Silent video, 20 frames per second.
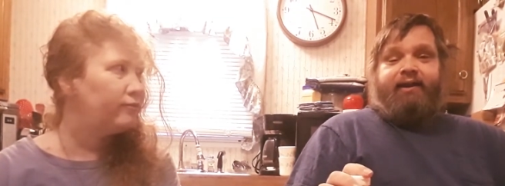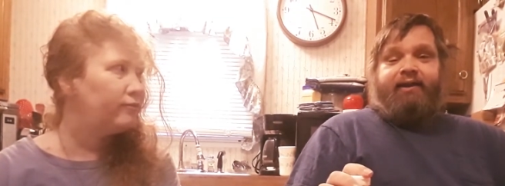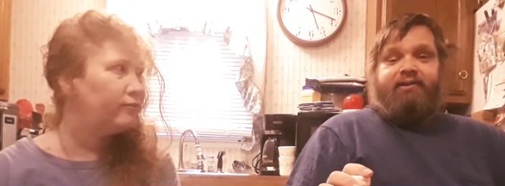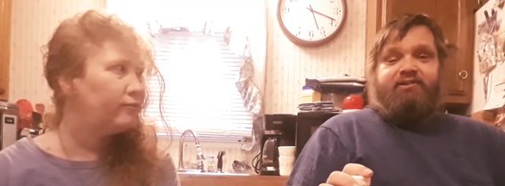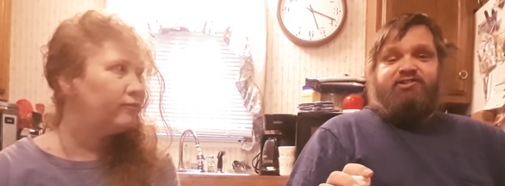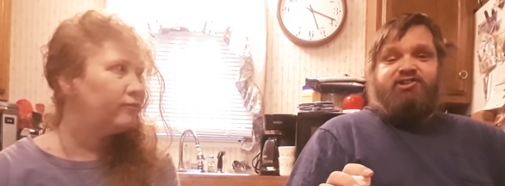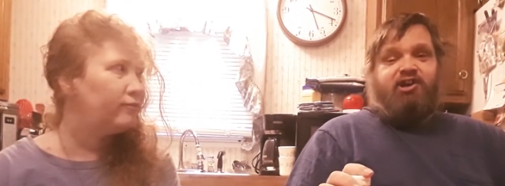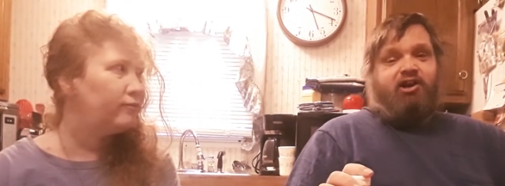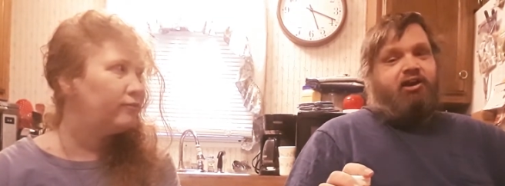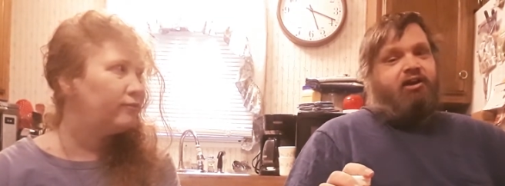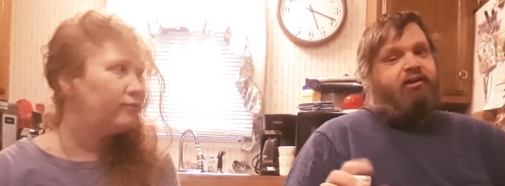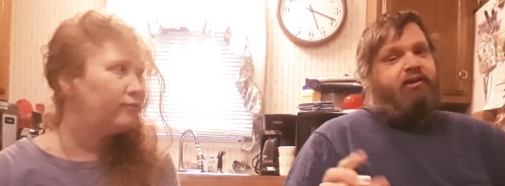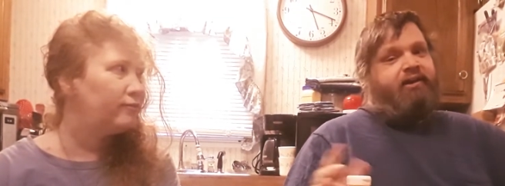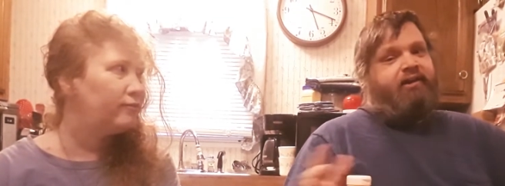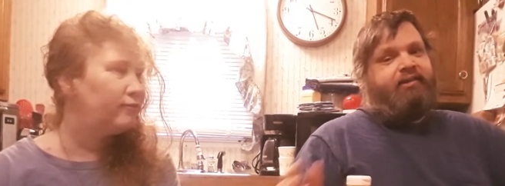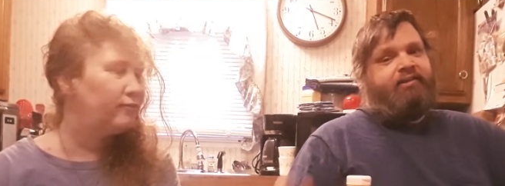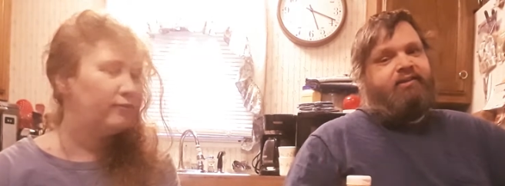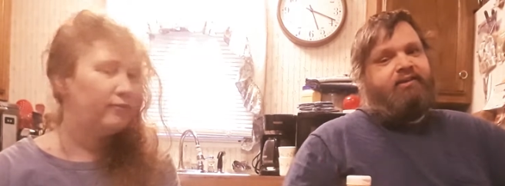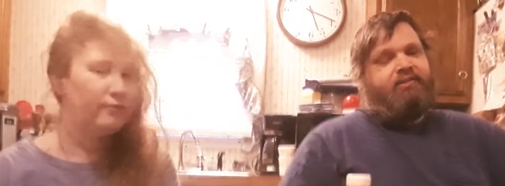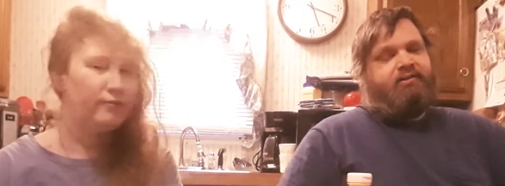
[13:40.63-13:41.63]
Speaker 1: Sorry
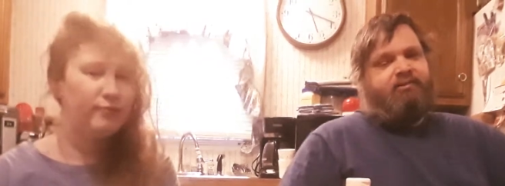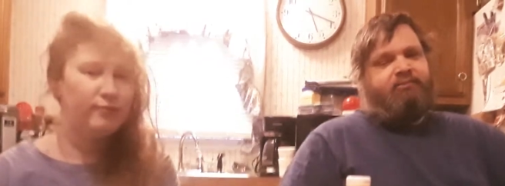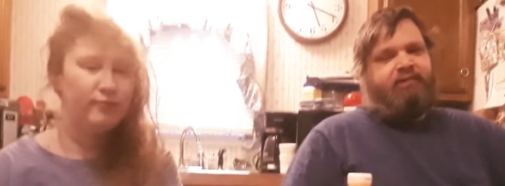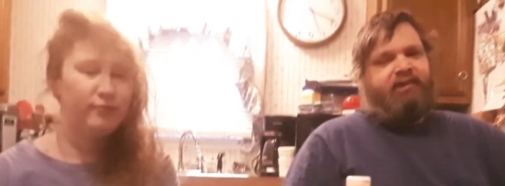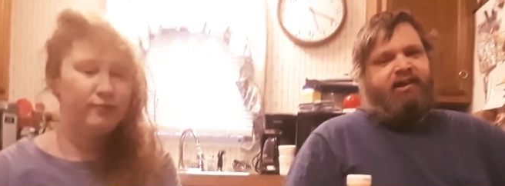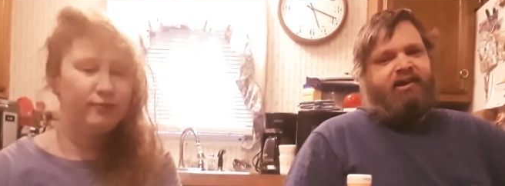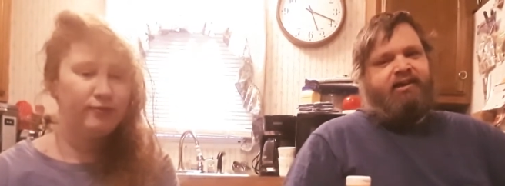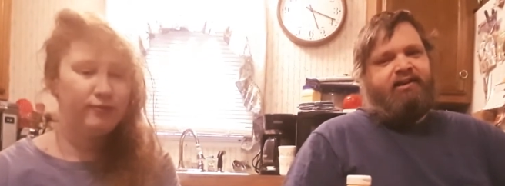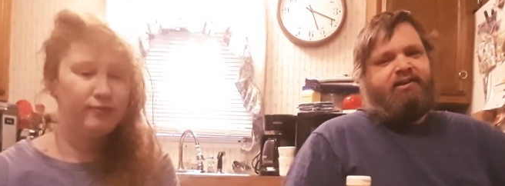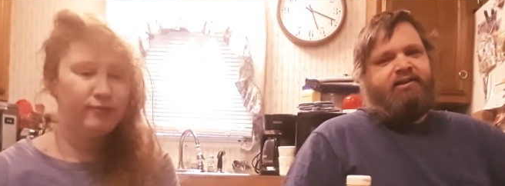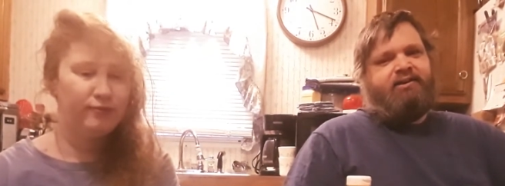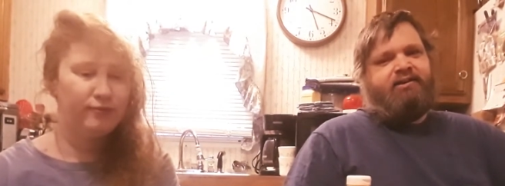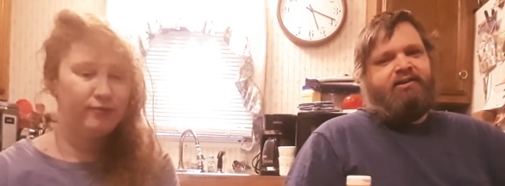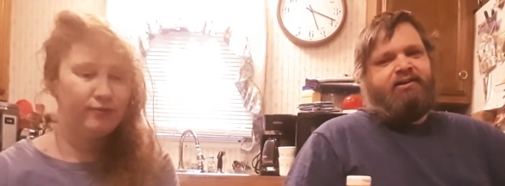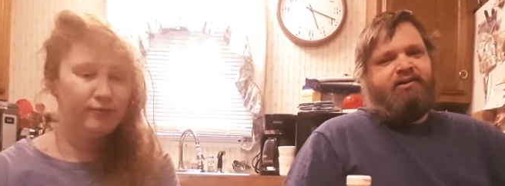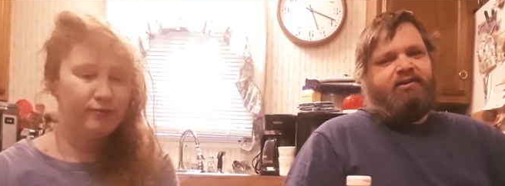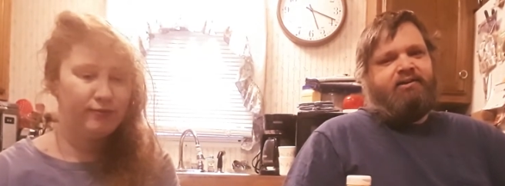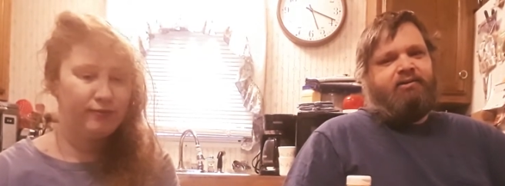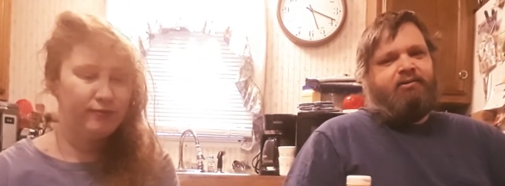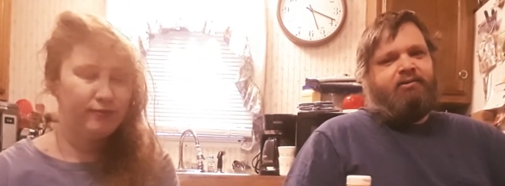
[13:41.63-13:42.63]
that we had to
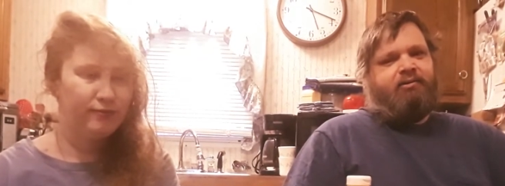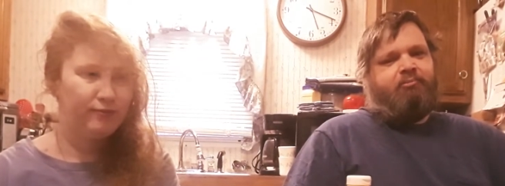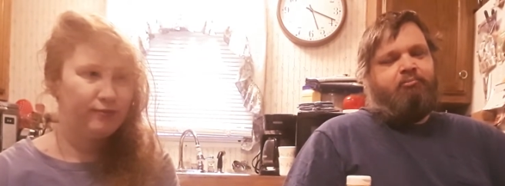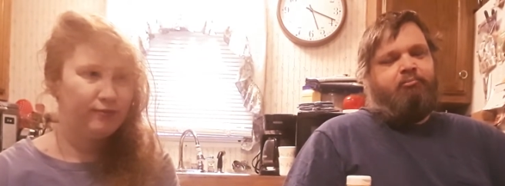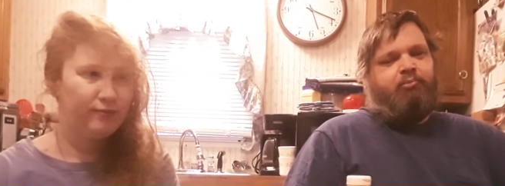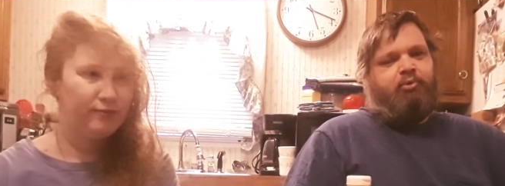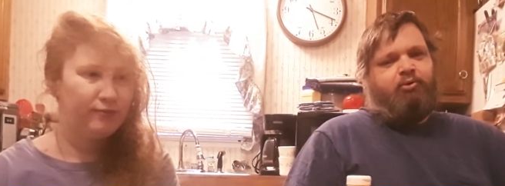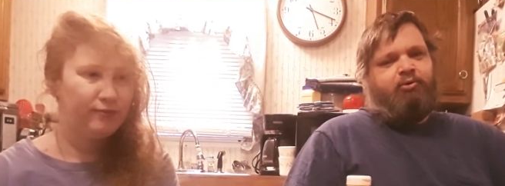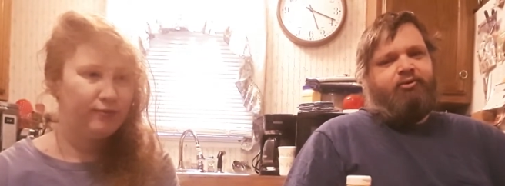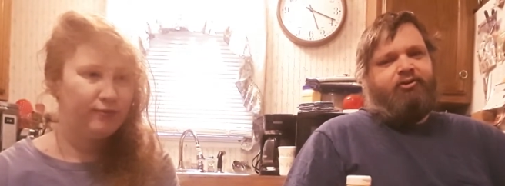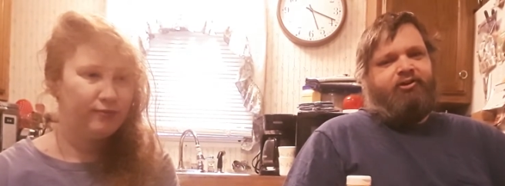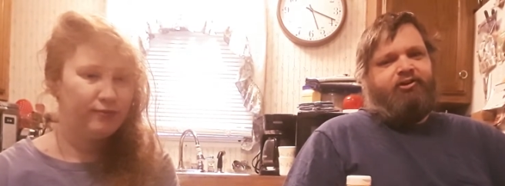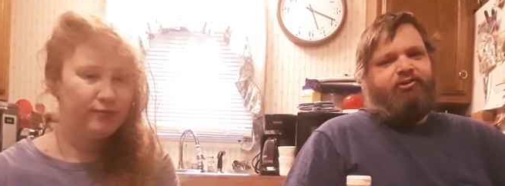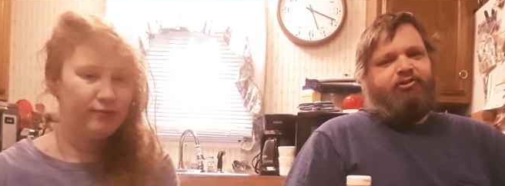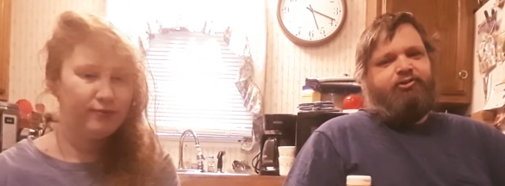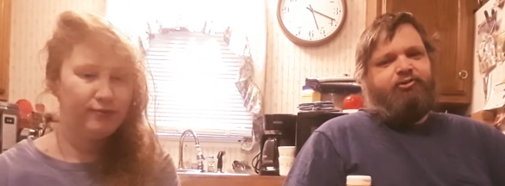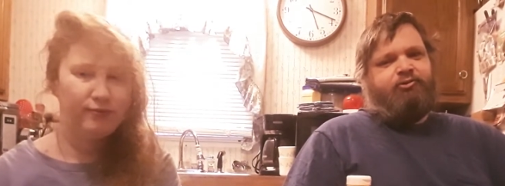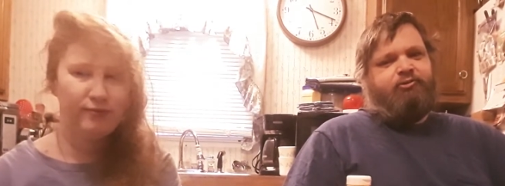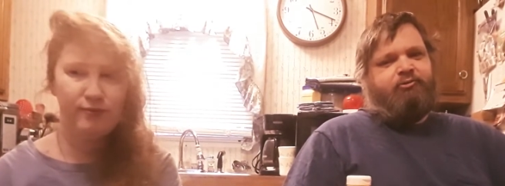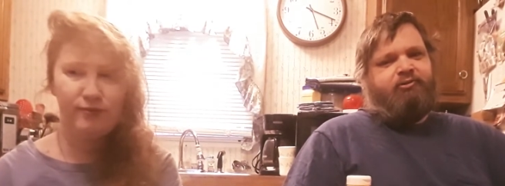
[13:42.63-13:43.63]
bore
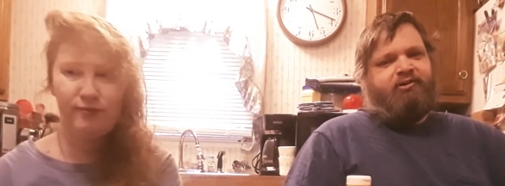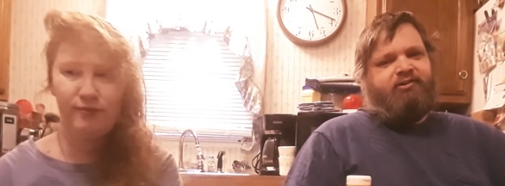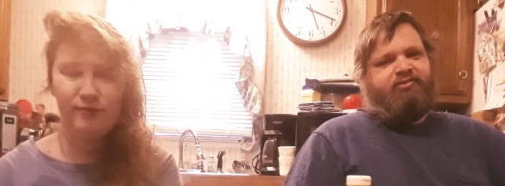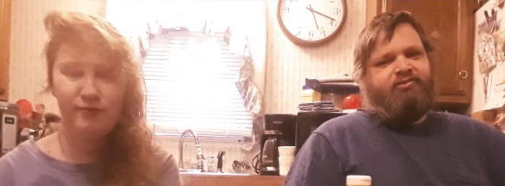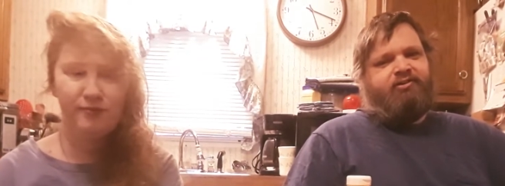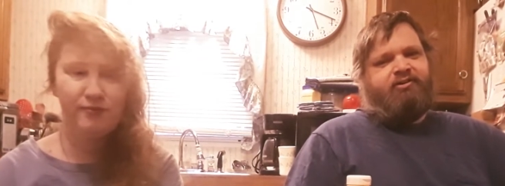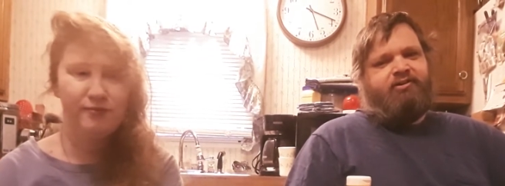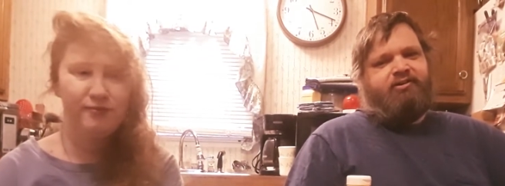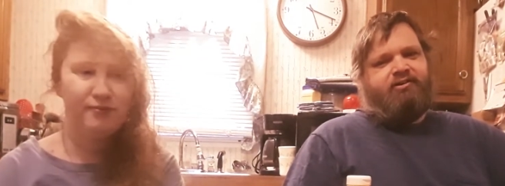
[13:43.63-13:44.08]
you with the